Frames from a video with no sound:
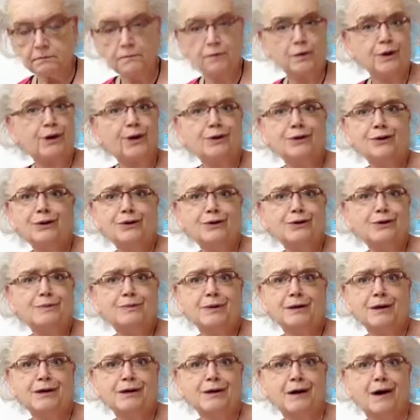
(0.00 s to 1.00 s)
We don't know who's
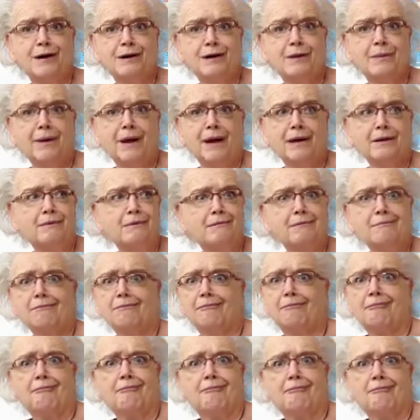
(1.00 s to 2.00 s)
being talked about.
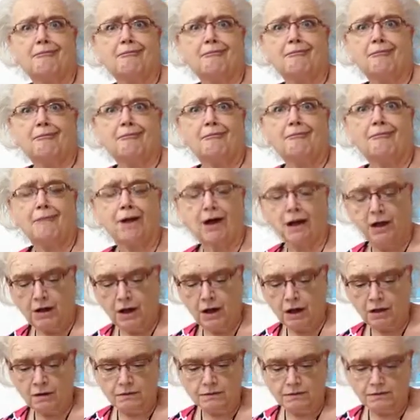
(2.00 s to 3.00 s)

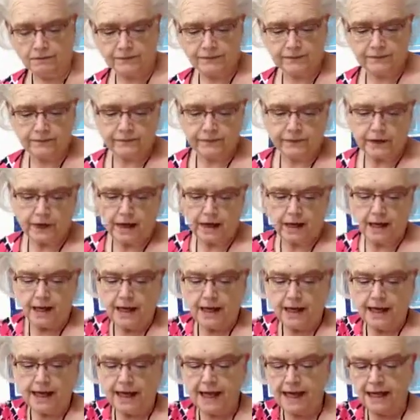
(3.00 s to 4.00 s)
Unknown.
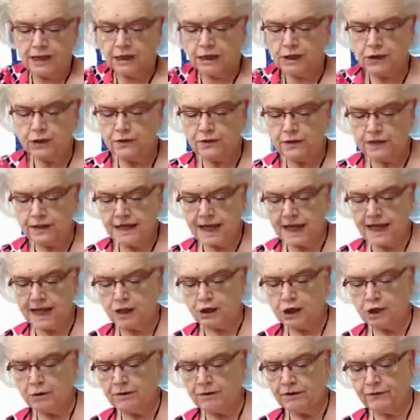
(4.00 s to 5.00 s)
Each knew the
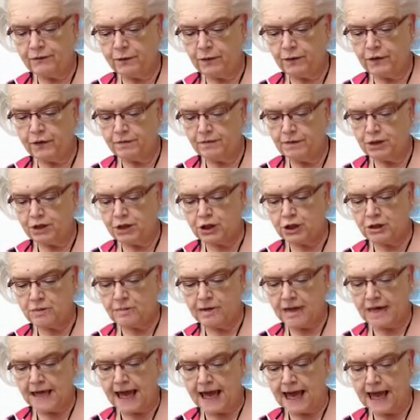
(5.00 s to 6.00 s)
danger before the mission
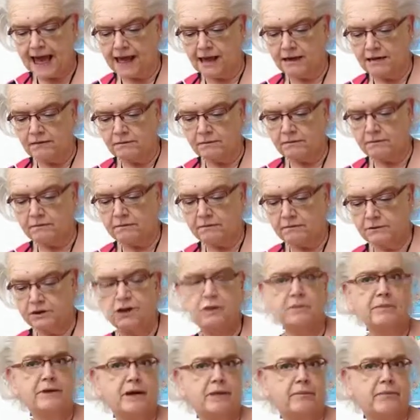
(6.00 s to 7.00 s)
began.
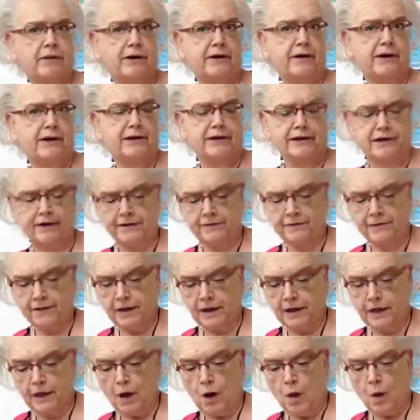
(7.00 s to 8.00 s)
Should be a period there.
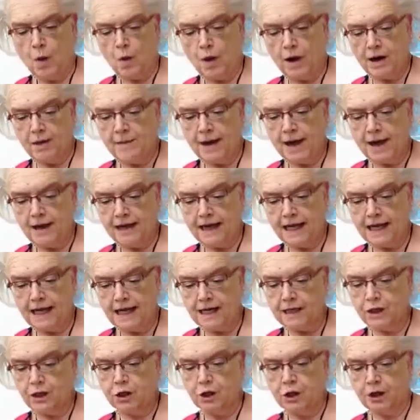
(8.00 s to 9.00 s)
What about
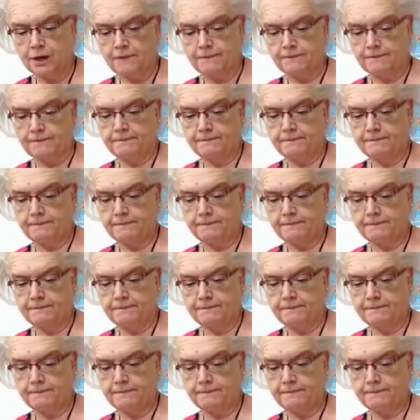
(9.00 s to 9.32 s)
each?